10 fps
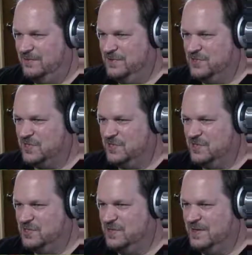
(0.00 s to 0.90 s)
these
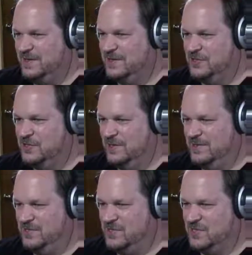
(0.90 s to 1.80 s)
guys. I think I'll try
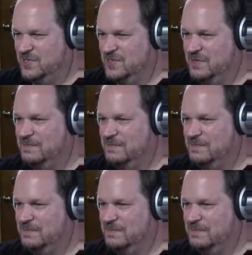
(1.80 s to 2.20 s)
these guys.